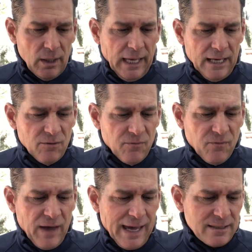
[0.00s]
And in
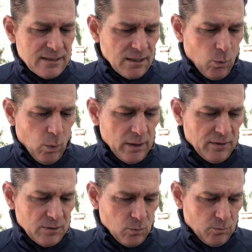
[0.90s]
fact, one of
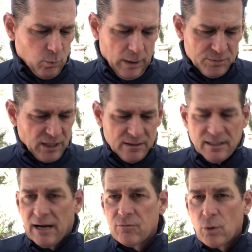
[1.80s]
the websites
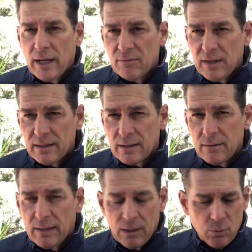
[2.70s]
that I've read that
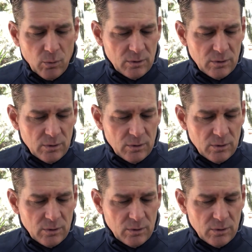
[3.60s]
they